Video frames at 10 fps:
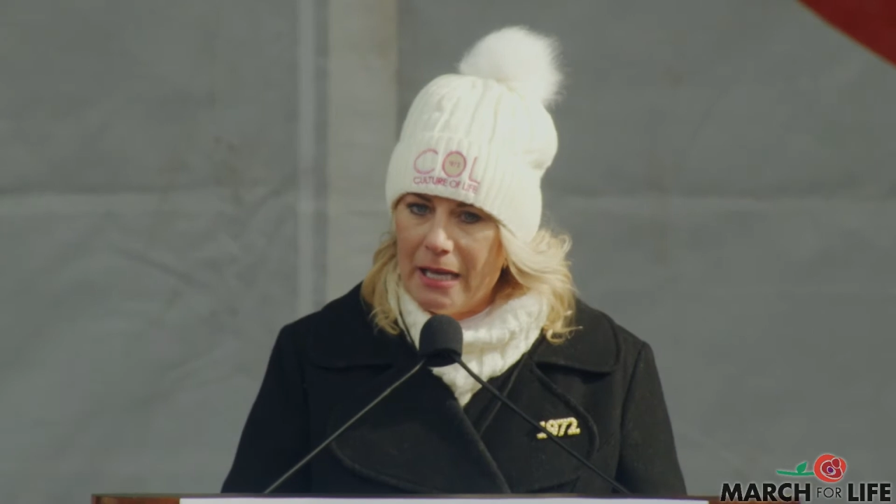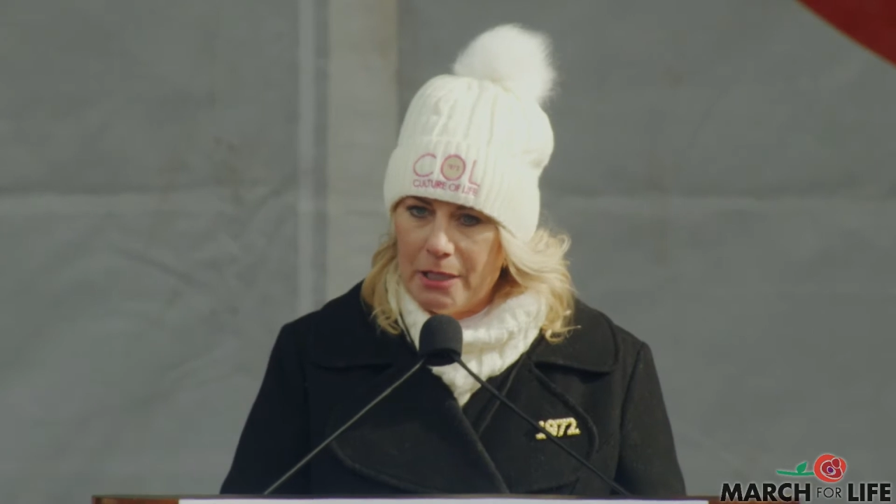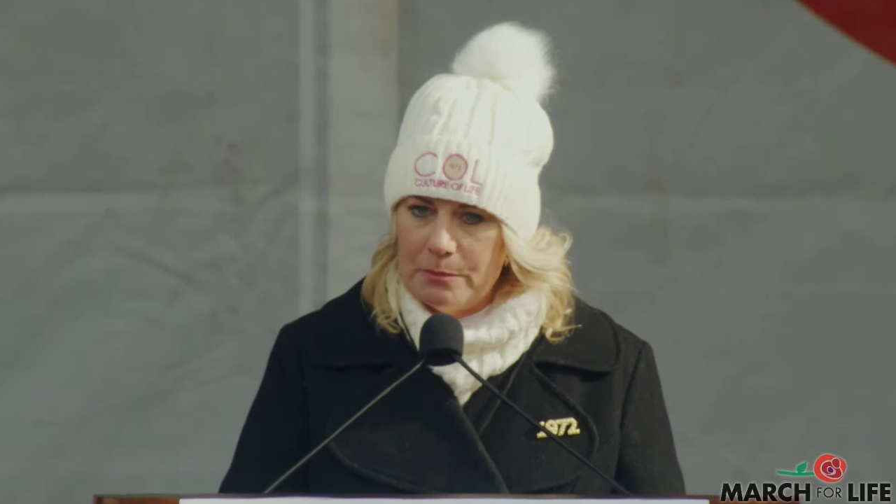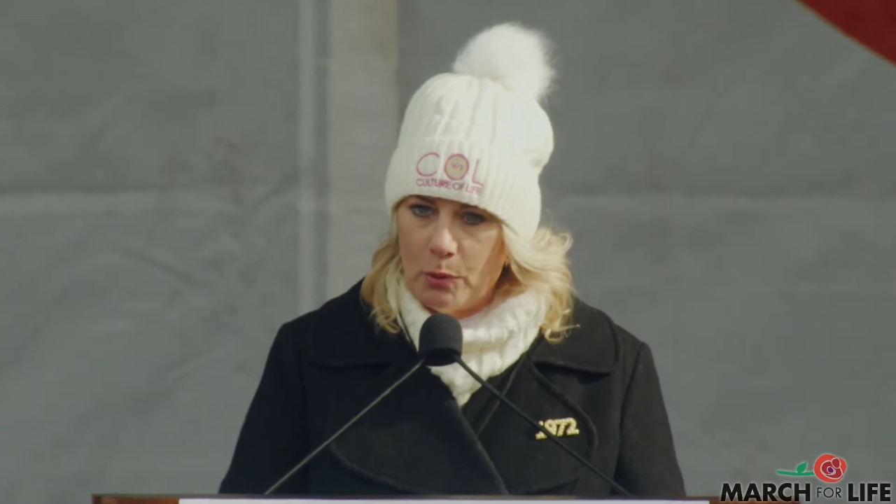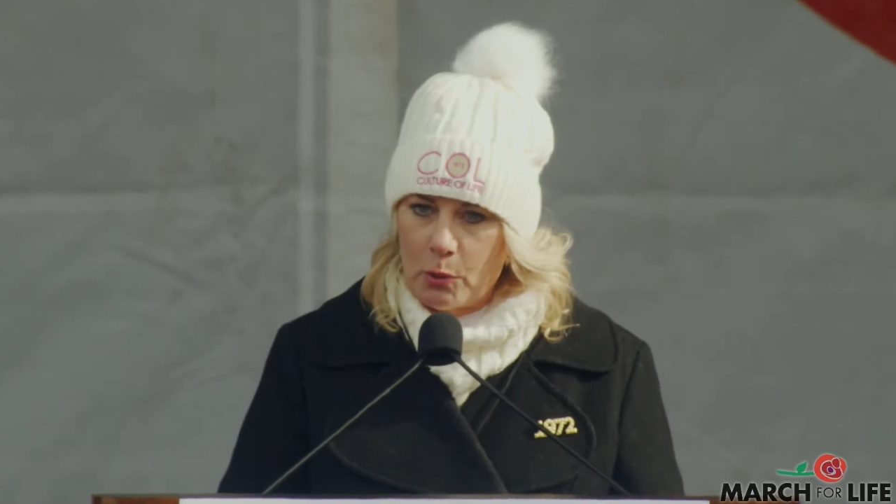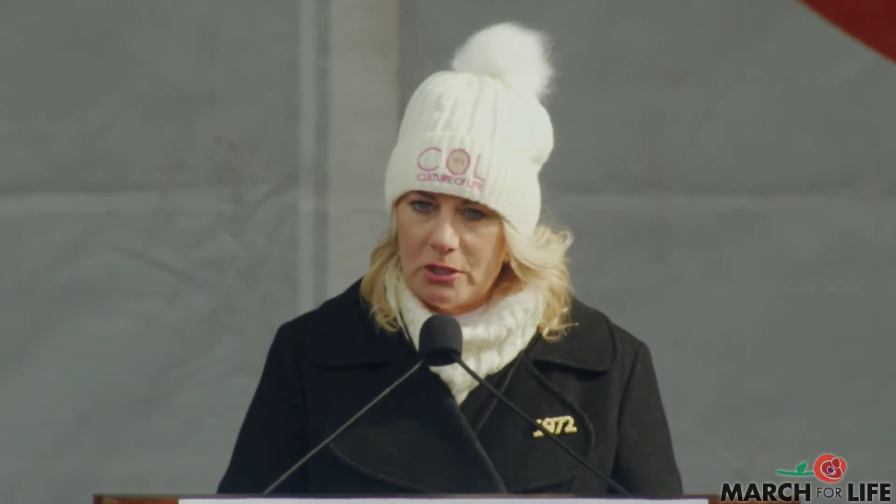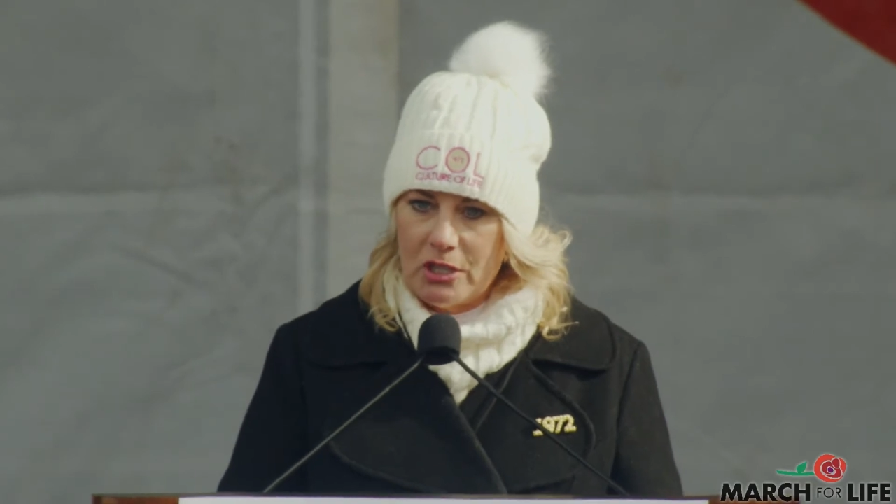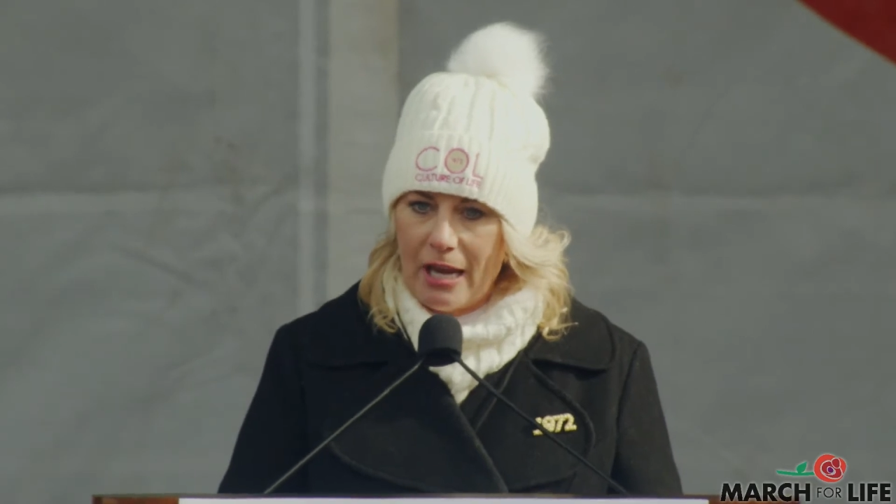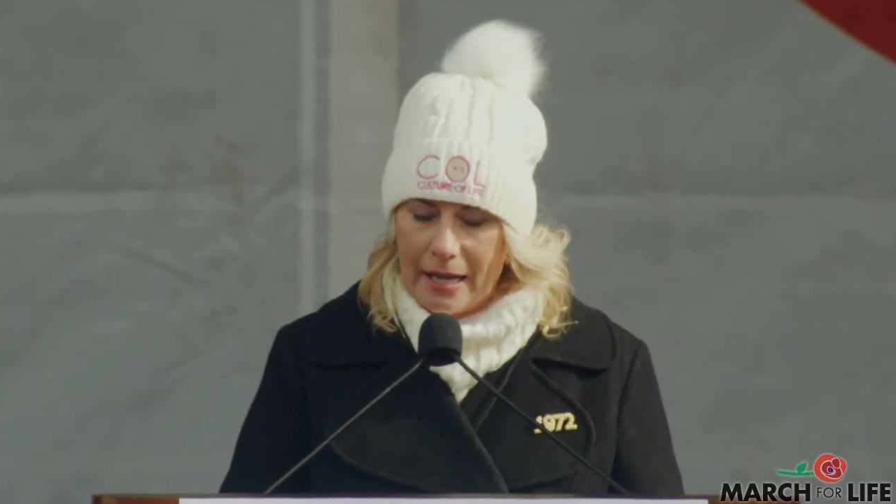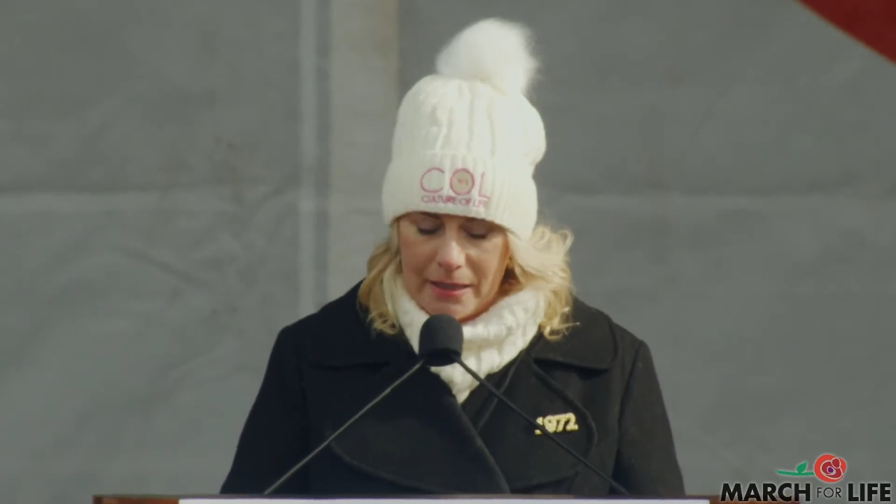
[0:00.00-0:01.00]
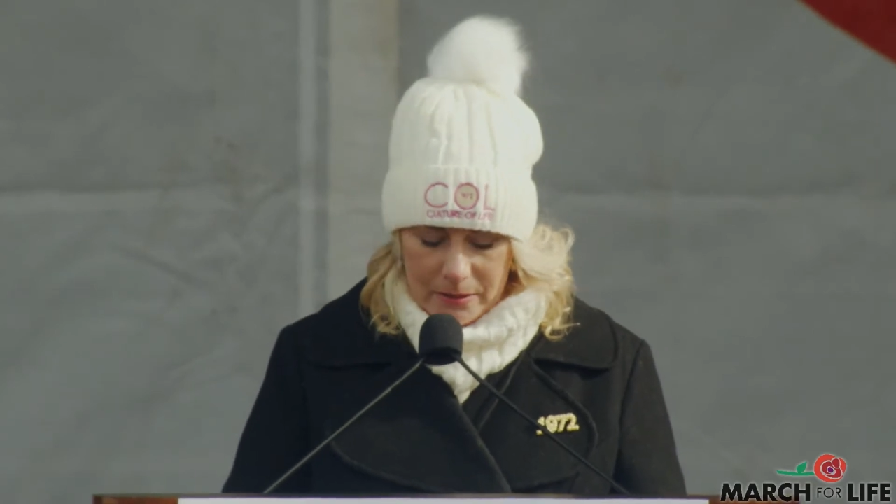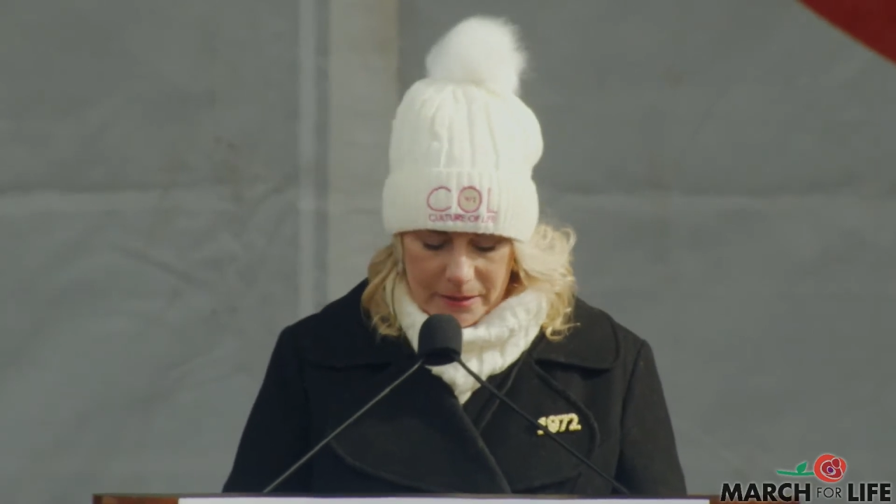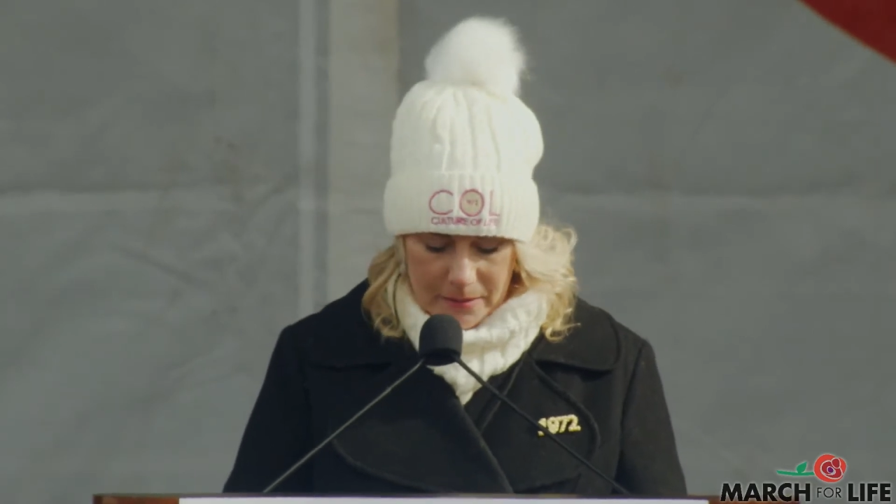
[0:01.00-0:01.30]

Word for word: unborn child.